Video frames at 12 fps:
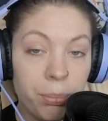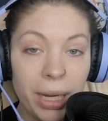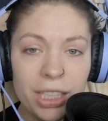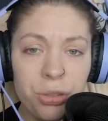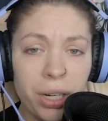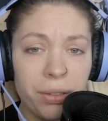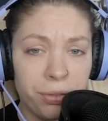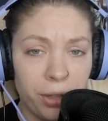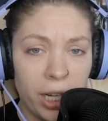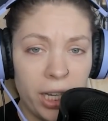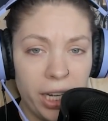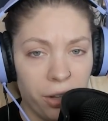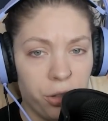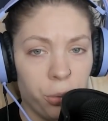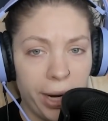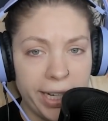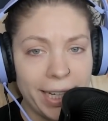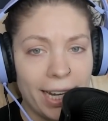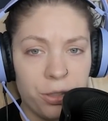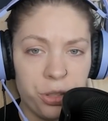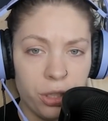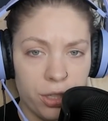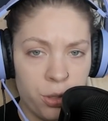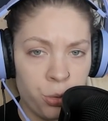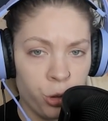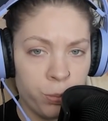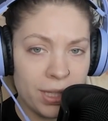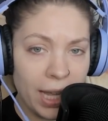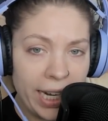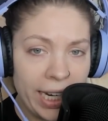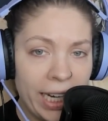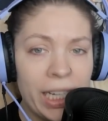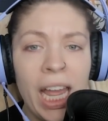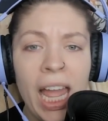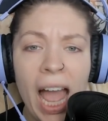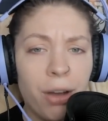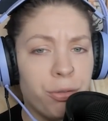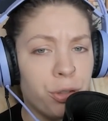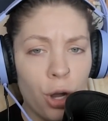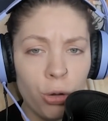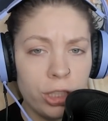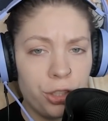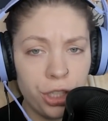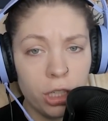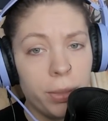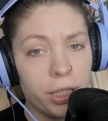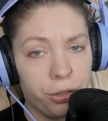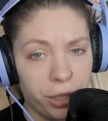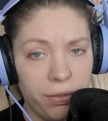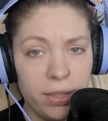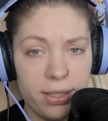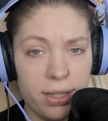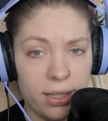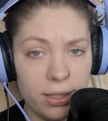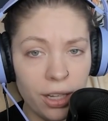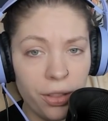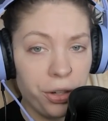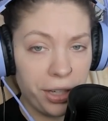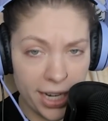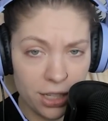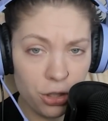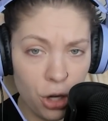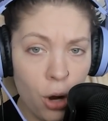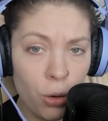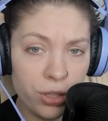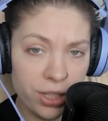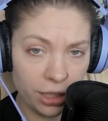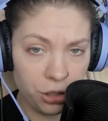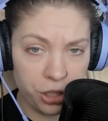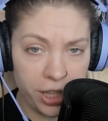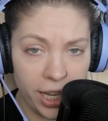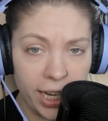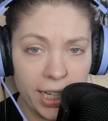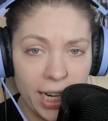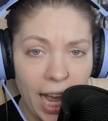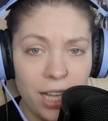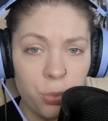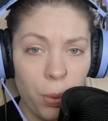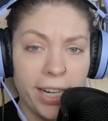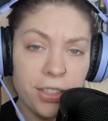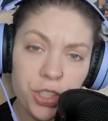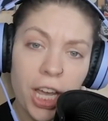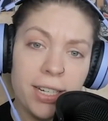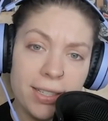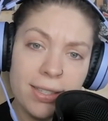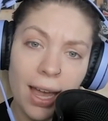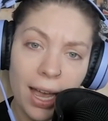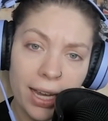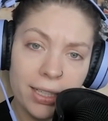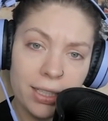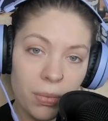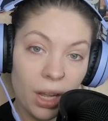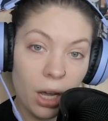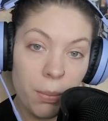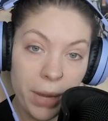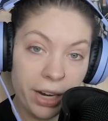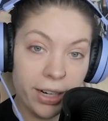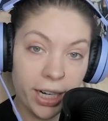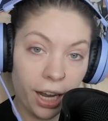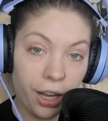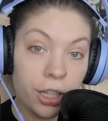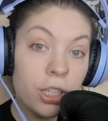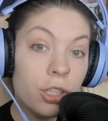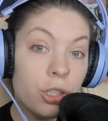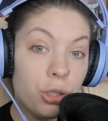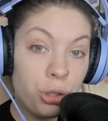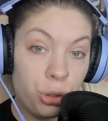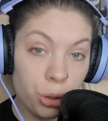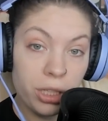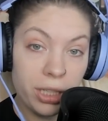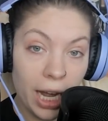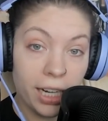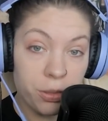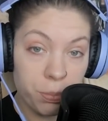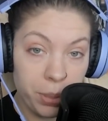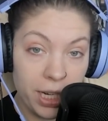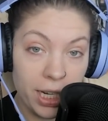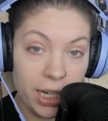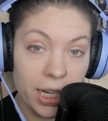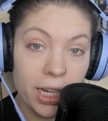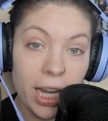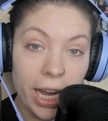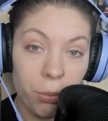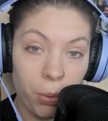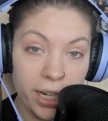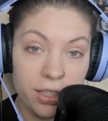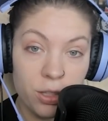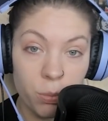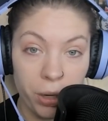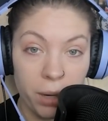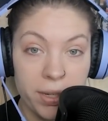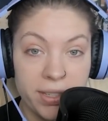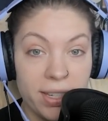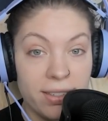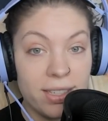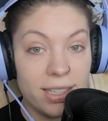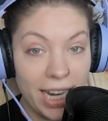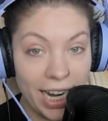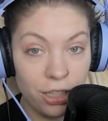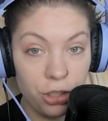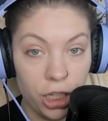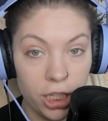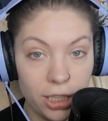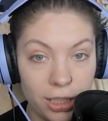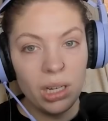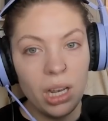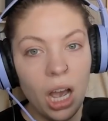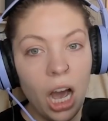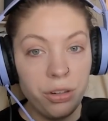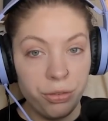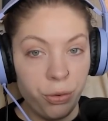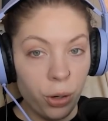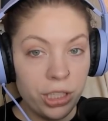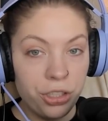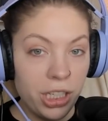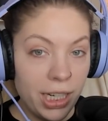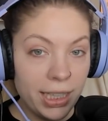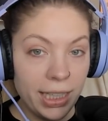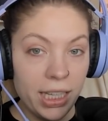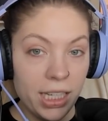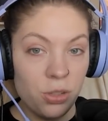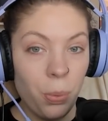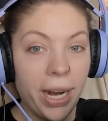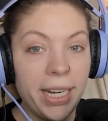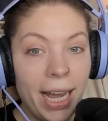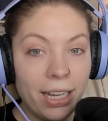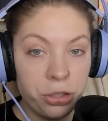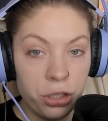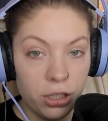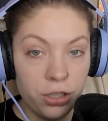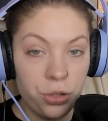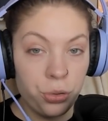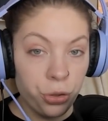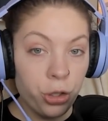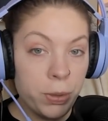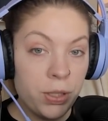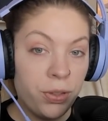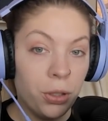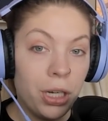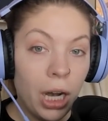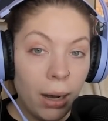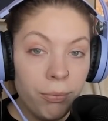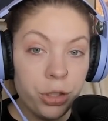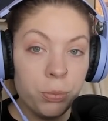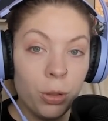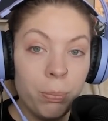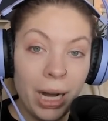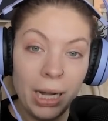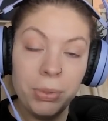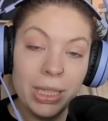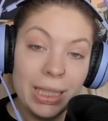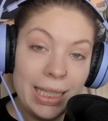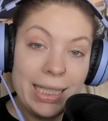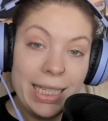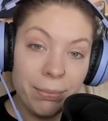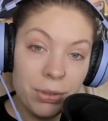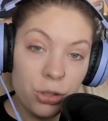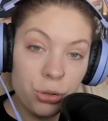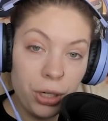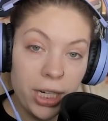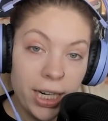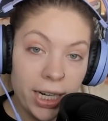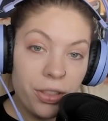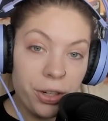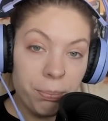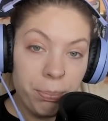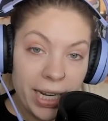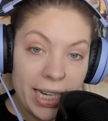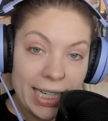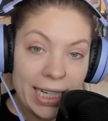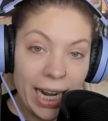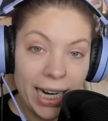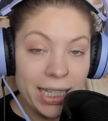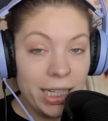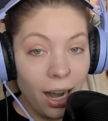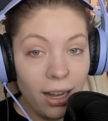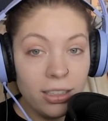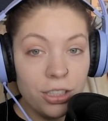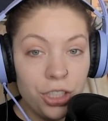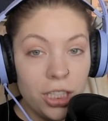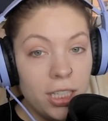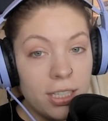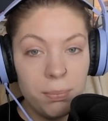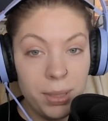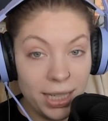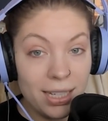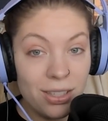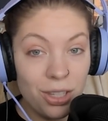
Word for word: Patriot Front and other white nationalist groups like it have no legitimate grievances. There is no such thing as white genocide. America should not be a white supremacist nation. Unfortunately, these white nationalist groups feel comfortable publicly demonstrating their bigoted ideologies because the